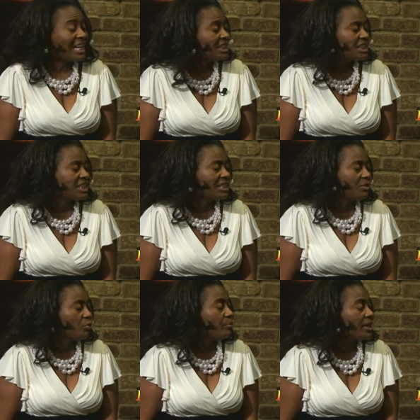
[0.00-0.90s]
agencies
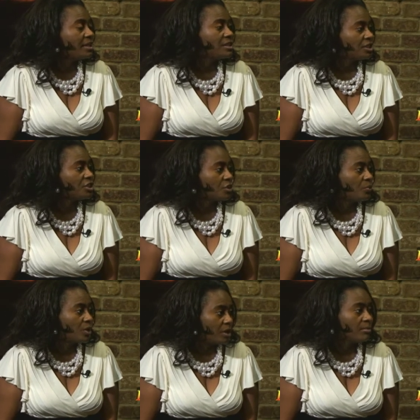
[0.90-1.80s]
that will pick this show
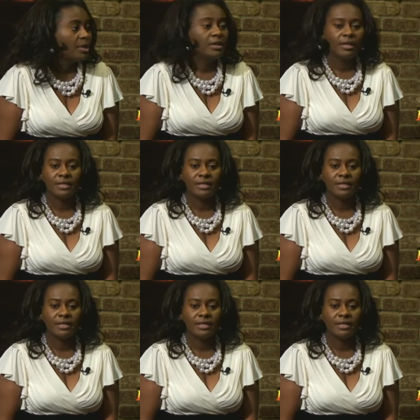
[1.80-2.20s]
up. Mm-hmm.